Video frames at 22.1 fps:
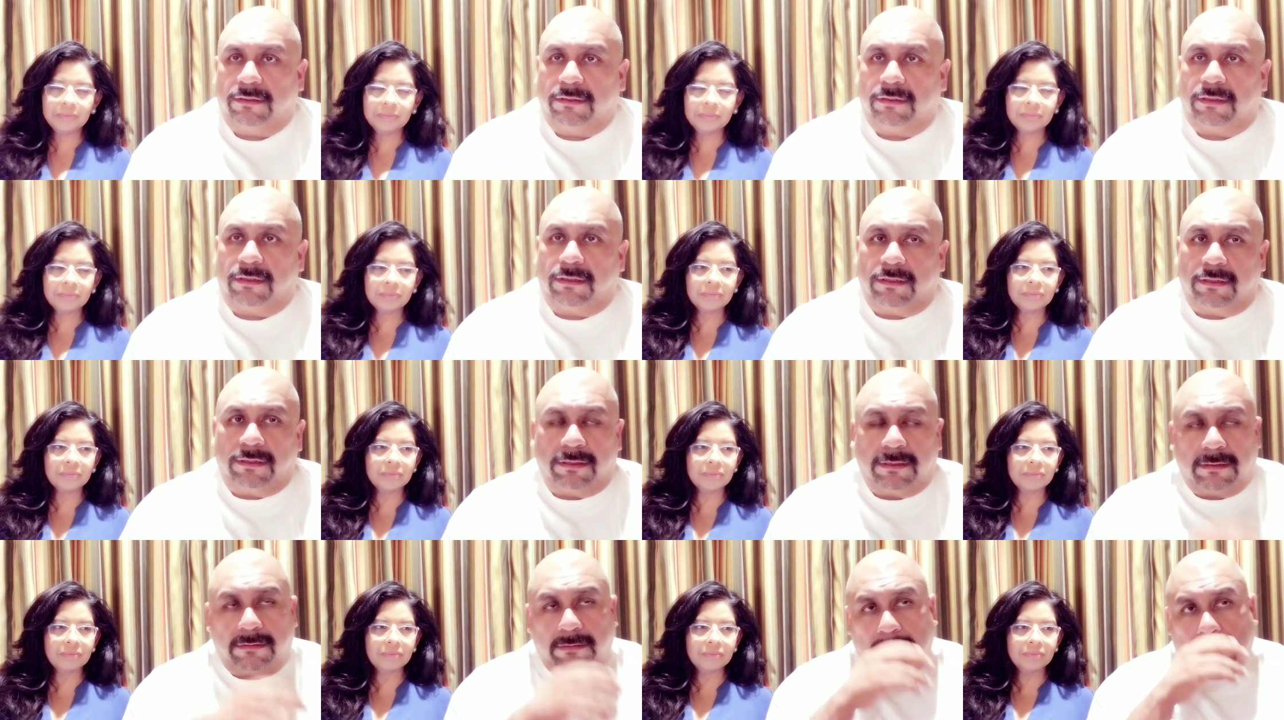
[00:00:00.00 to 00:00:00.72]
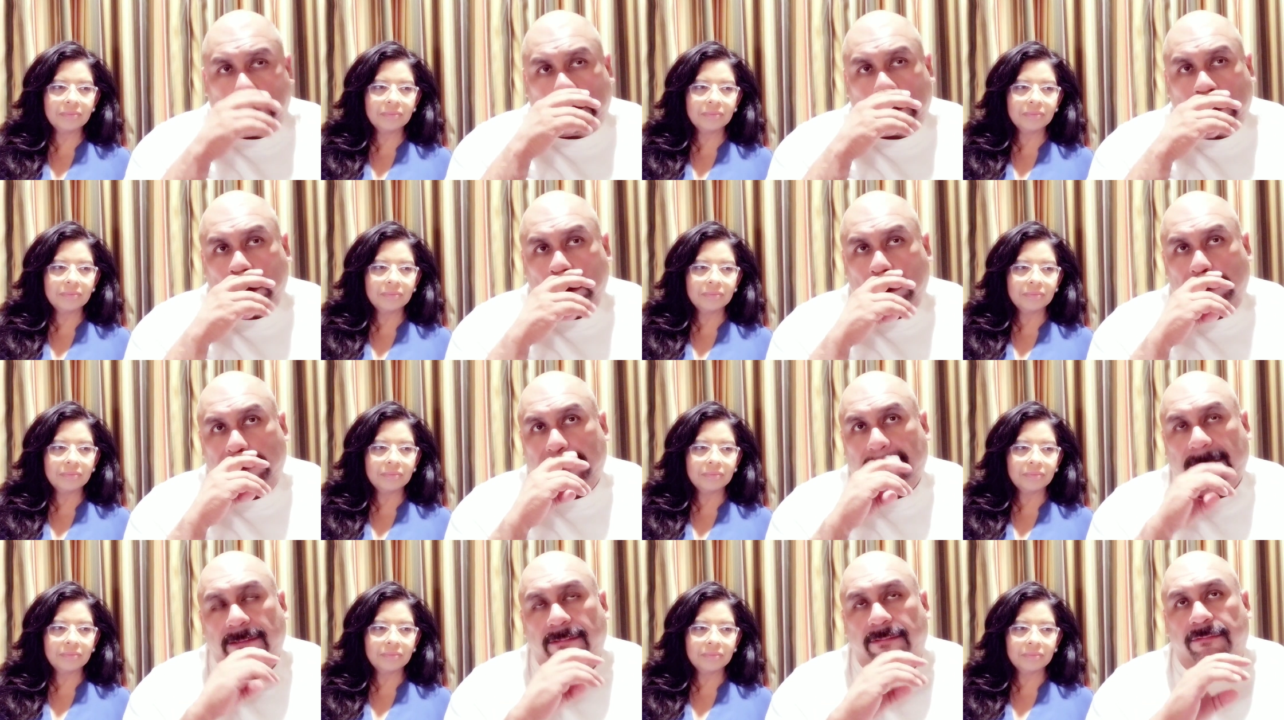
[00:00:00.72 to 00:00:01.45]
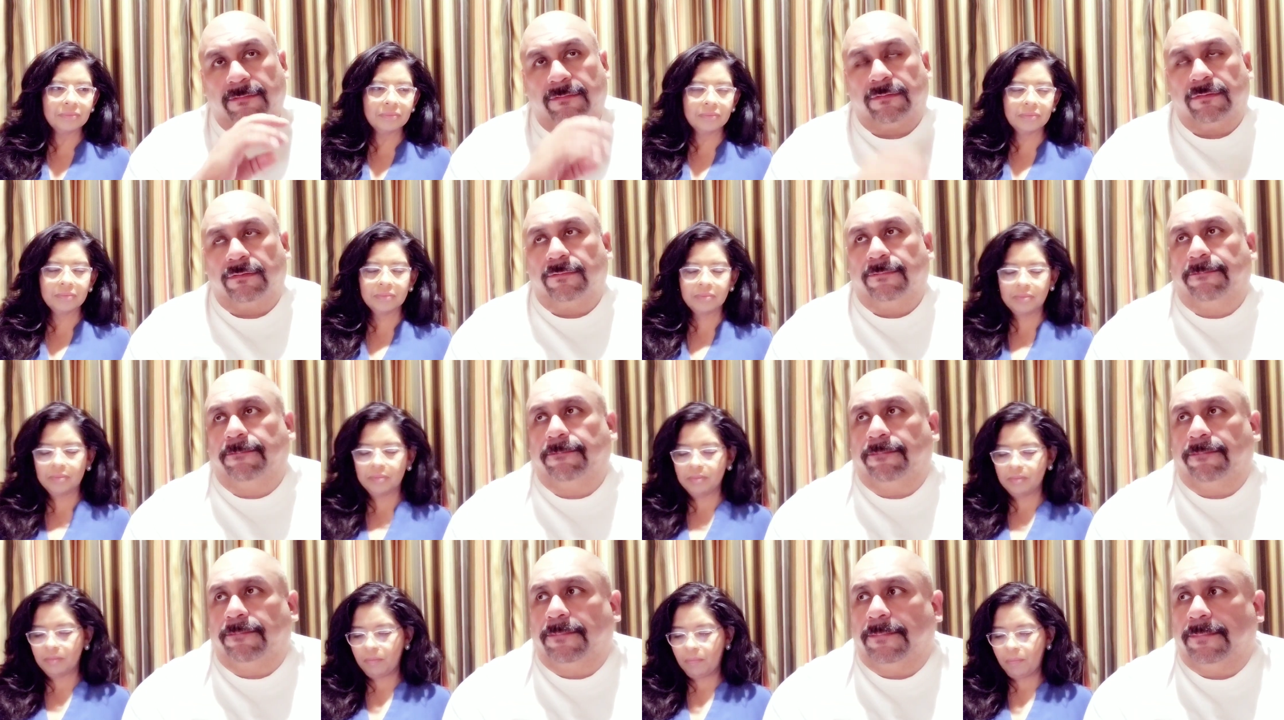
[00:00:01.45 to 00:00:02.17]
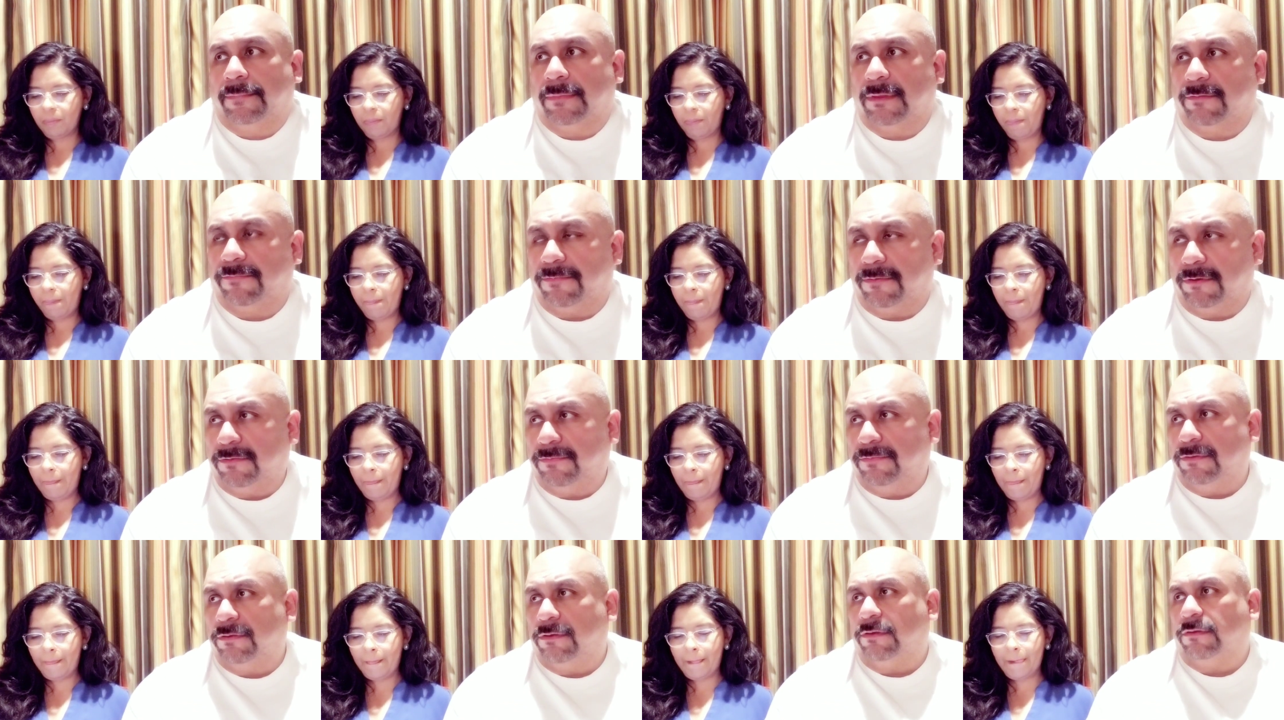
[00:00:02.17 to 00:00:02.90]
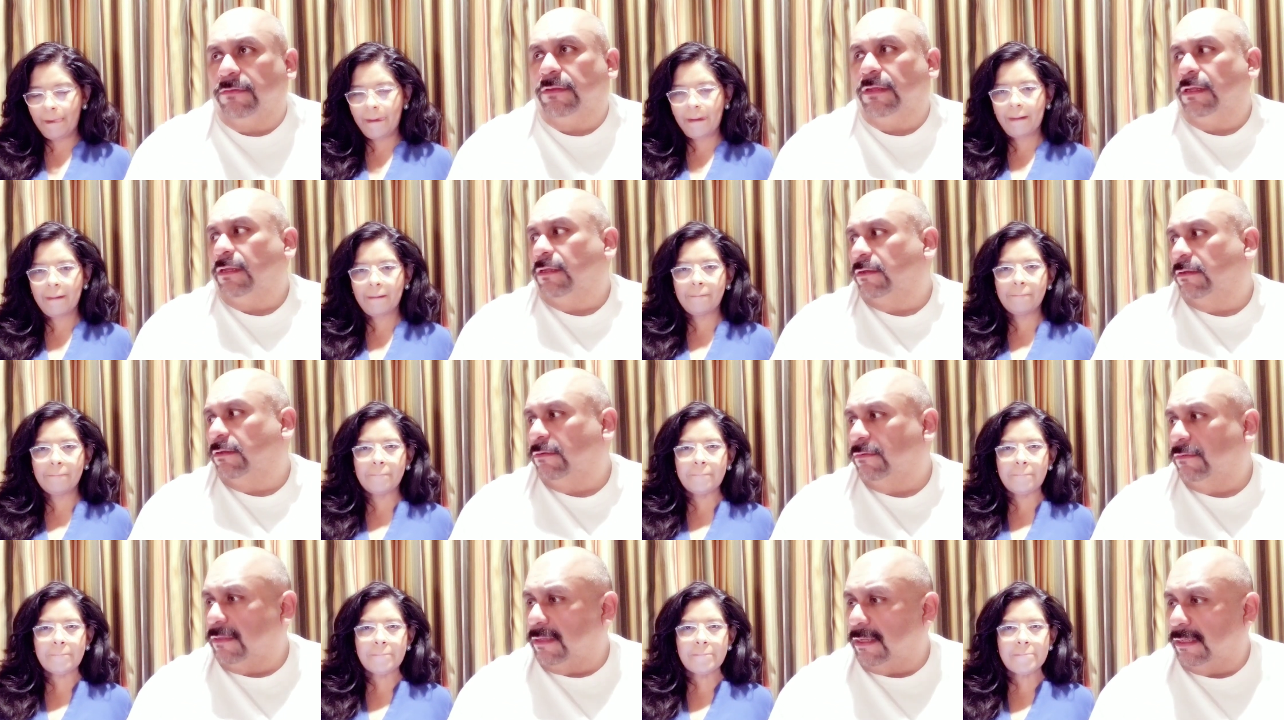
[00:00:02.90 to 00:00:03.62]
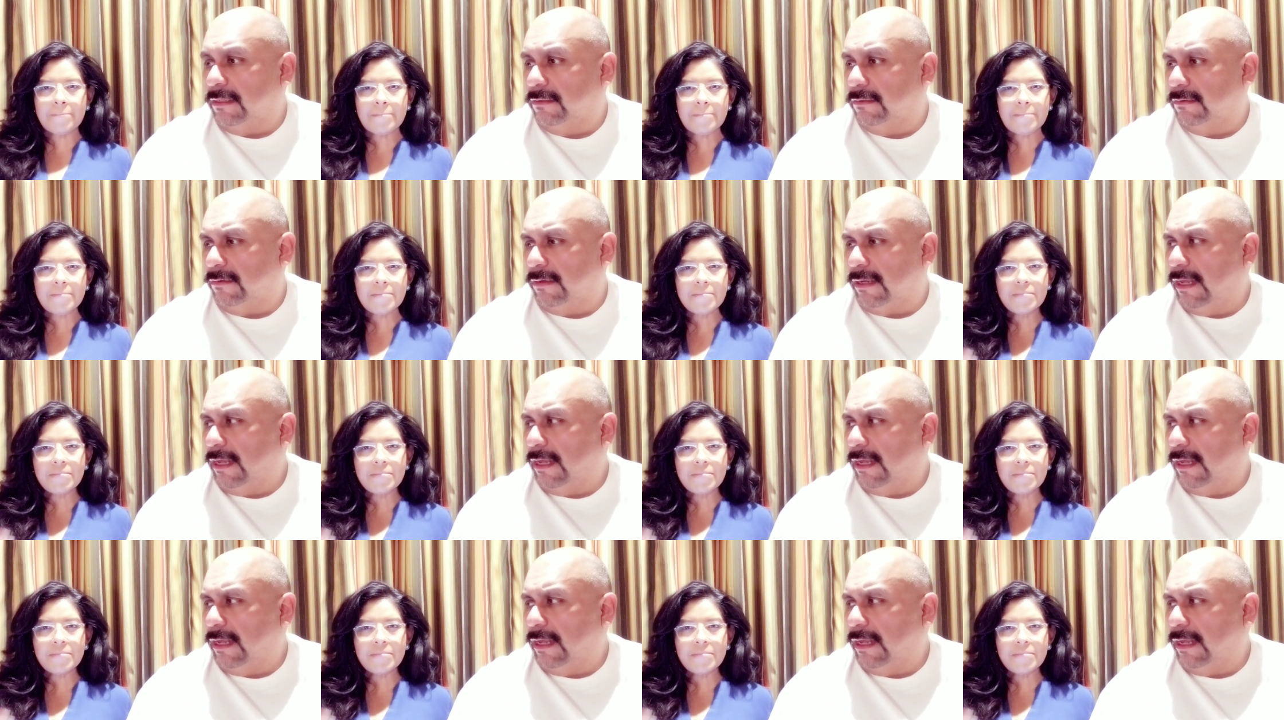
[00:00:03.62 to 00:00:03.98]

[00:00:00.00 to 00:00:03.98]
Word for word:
Speaker 1: Yeah. It's cool because the first few years they didn't do that until